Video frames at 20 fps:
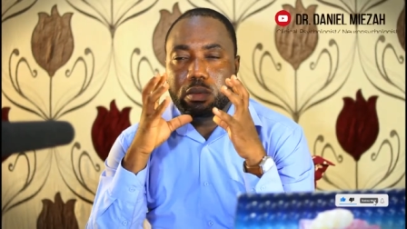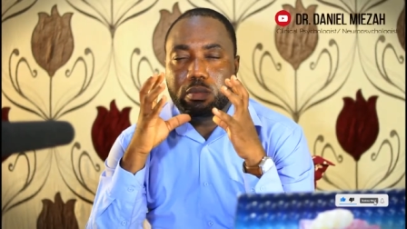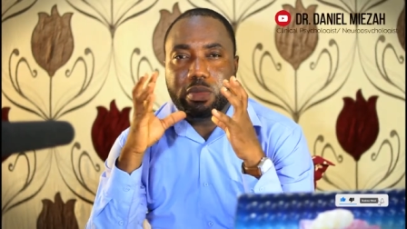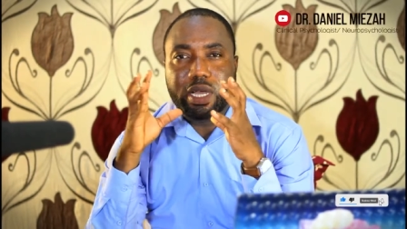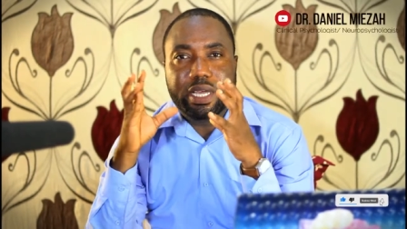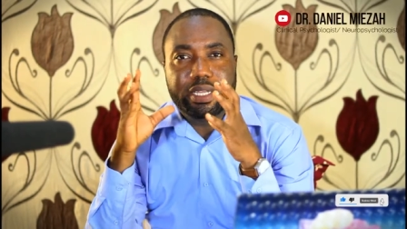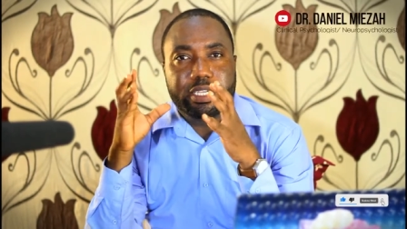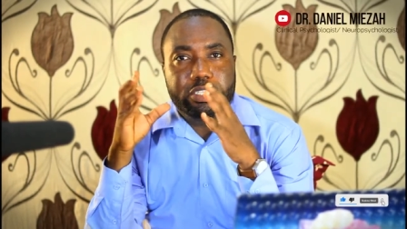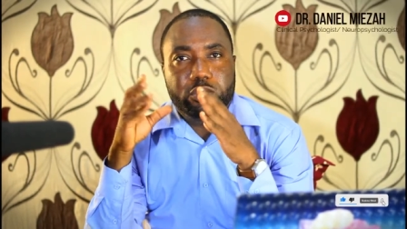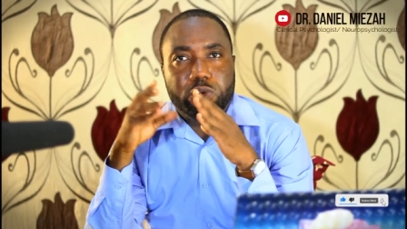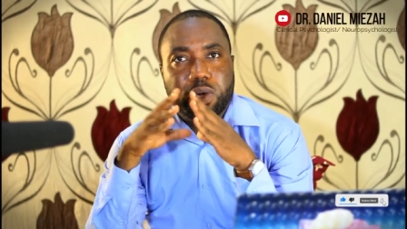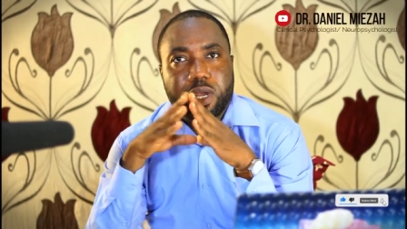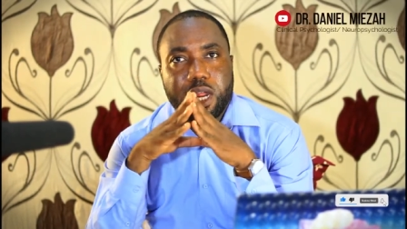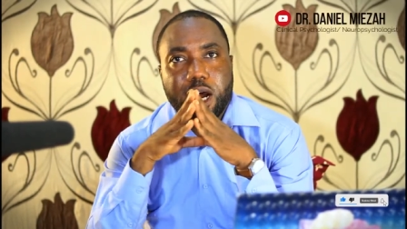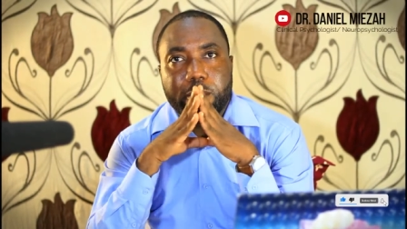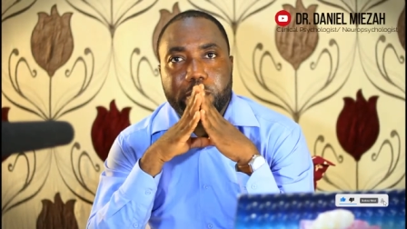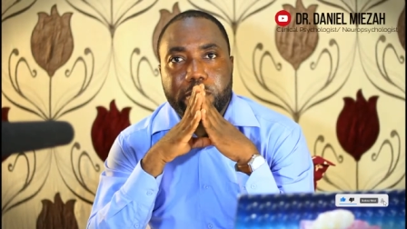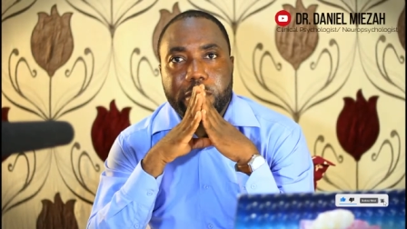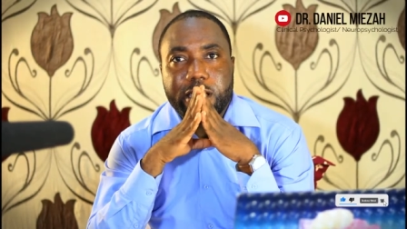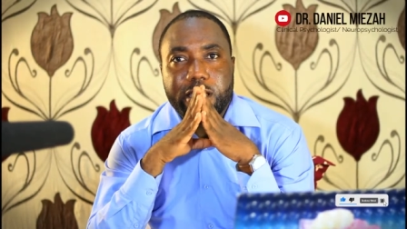By this what
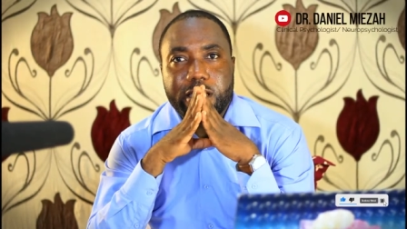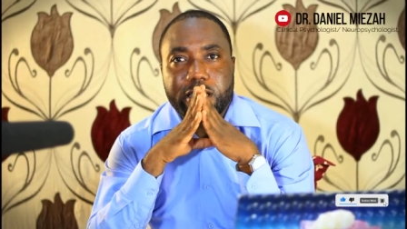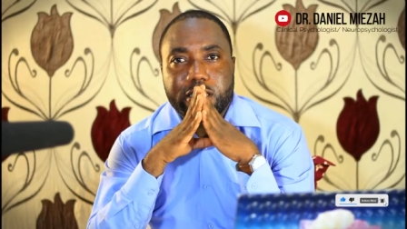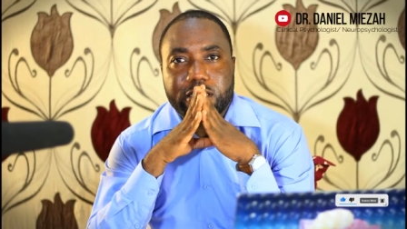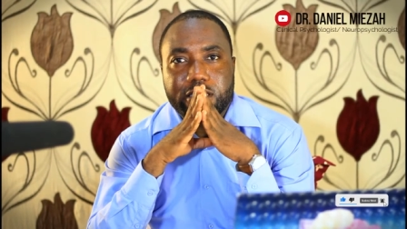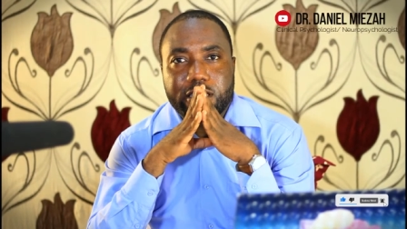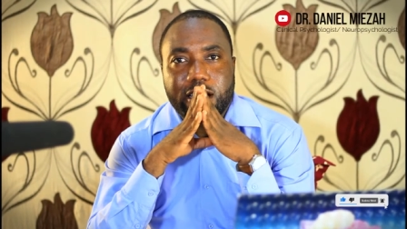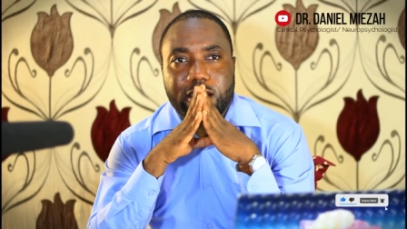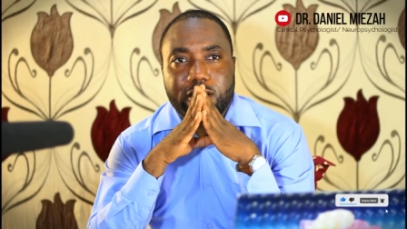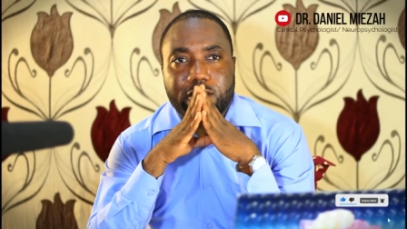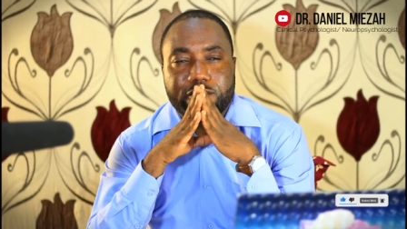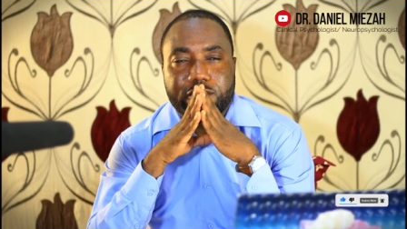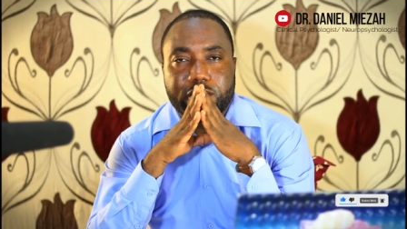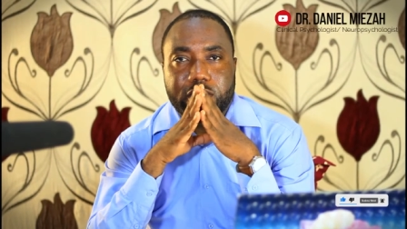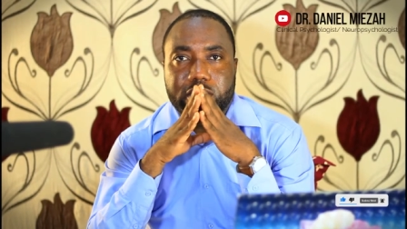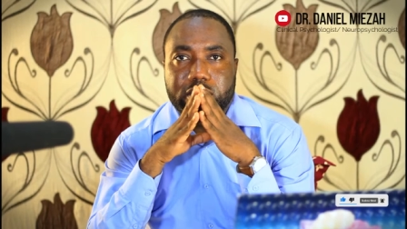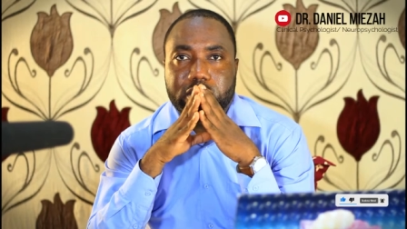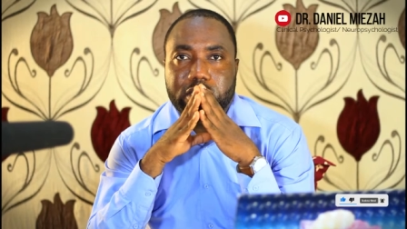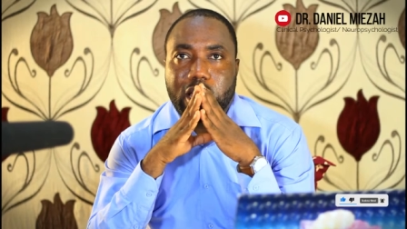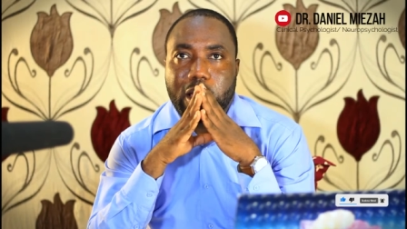I mean is that, for
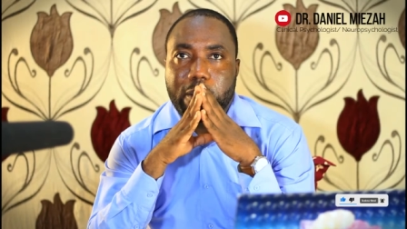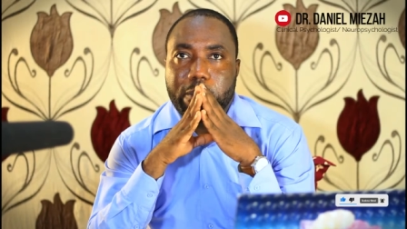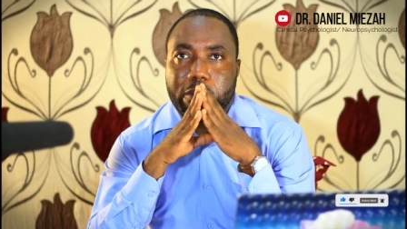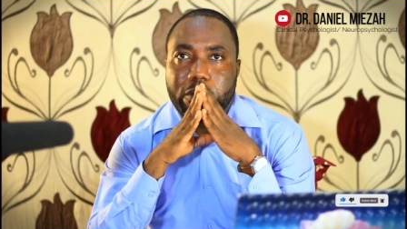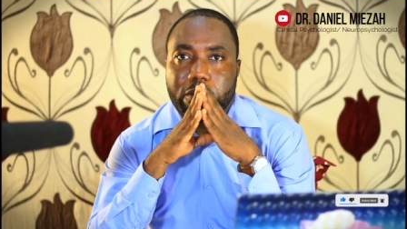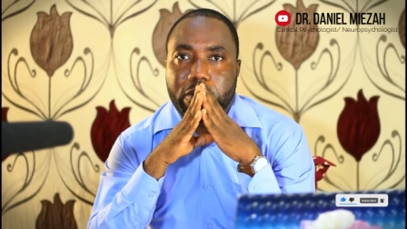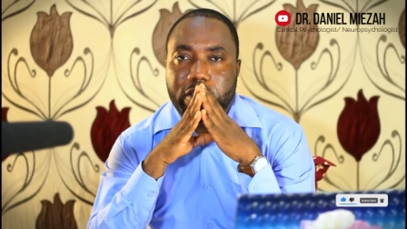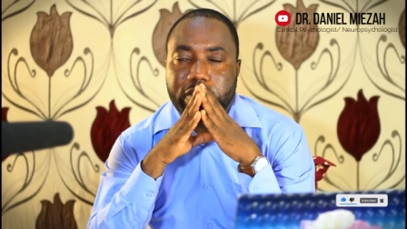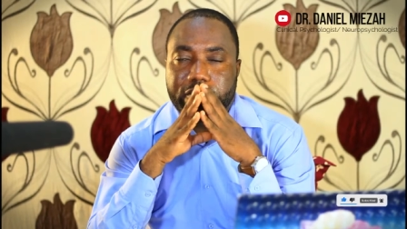example,